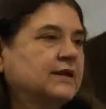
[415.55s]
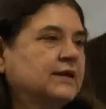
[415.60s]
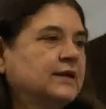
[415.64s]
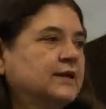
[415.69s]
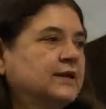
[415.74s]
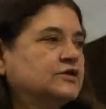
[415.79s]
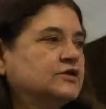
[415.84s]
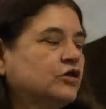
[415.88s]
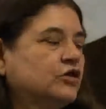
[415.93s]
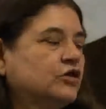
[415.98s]

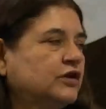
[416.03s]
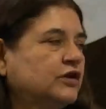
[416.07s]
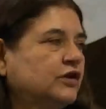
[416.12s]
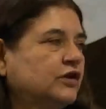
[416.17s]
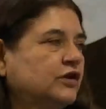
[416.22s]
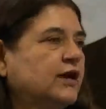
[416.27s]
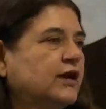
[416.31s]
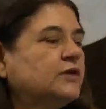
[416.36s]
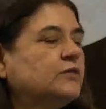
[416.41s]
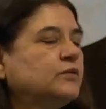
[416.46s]
So the
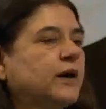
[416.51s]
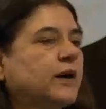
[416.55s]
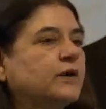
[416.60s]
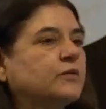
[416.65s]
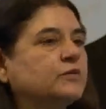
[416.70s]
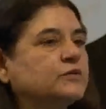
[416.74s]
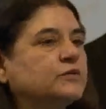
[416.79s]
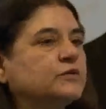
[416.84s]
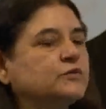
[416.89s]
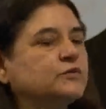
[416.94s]
third one
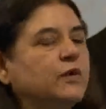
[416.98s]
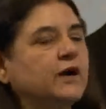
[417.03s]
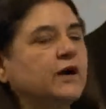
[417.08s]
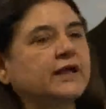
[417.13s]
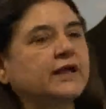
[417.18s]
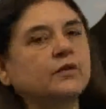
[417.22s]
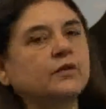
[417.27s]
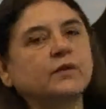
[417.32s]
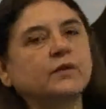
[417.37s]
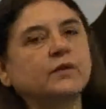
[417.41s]
was
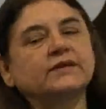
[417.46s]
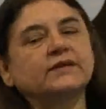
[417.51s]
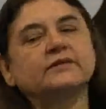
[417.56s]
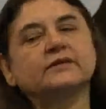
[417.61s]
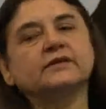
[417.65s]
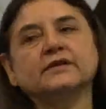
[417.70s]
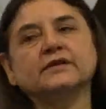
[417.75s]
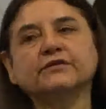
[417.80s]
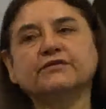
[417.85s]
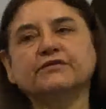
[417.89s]
working with
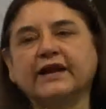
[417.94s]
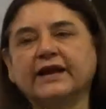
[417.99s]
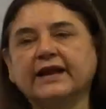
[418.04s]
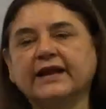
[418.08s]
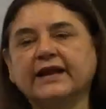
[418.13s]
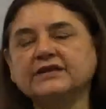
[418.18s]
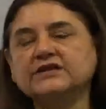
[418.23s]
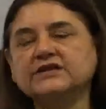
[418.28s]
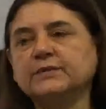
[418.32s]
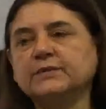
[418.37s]
the
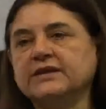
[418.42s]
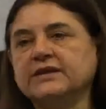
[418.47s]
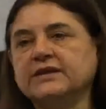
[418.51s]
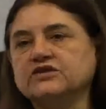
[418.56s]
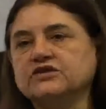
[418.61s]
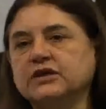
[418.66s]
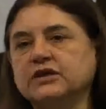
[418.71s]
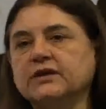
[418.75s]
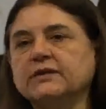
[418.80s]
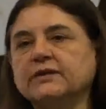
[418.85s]
finance
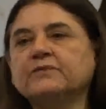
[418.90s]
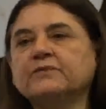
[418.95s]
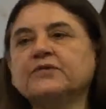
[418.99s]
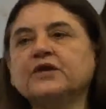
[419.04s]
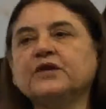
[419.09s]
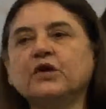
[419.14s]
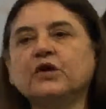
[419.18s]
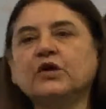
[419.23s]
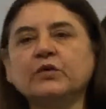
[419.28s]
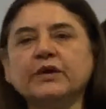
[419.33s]
ministry.
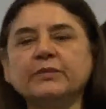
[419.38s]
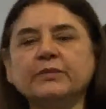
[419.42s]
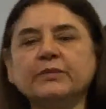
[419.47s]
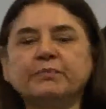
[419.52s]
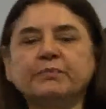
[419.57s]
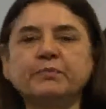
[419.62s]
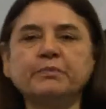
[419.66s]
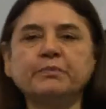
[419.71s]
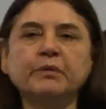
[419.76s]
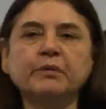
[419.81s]
We
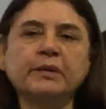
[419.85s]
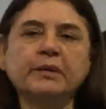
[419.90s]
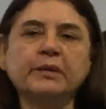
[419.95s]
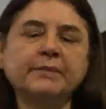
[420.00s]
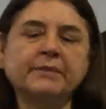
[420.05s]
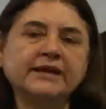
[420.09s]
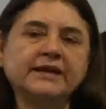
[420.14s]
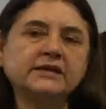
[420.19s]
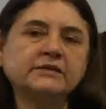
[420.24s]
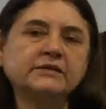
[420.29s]

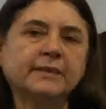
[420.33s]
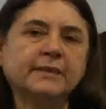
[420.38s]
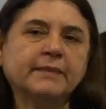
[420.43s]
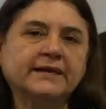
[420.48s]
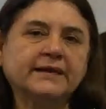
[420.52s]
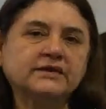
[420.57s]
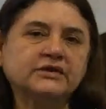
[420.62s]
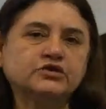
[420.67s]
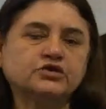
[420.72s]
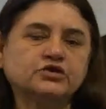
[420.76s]
made it
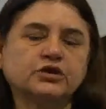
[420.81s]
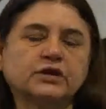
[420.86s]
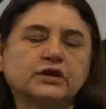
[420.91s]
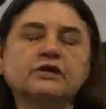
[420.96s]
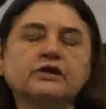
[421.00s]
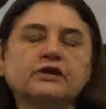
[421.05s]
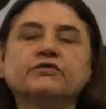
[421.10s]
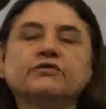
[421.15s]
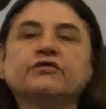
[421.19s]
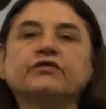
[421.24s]
mandatory
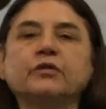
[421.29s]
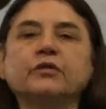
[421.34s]
for a